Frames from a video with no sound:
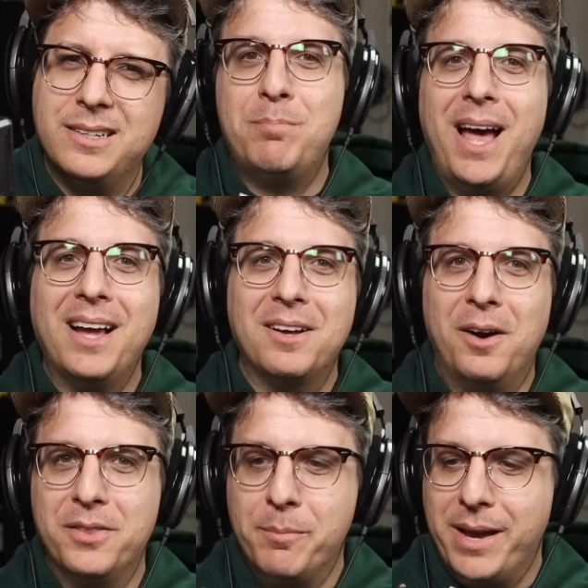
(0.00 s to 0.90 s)
Back
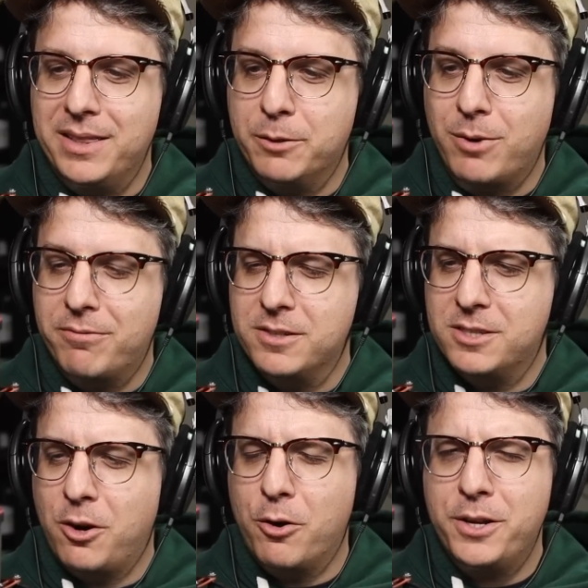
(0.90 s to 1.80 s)
on the Manley Reference
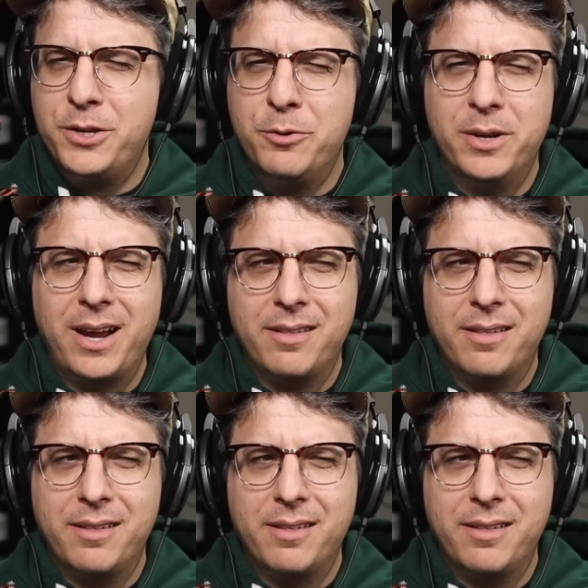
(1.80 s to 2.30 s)
Cardioid,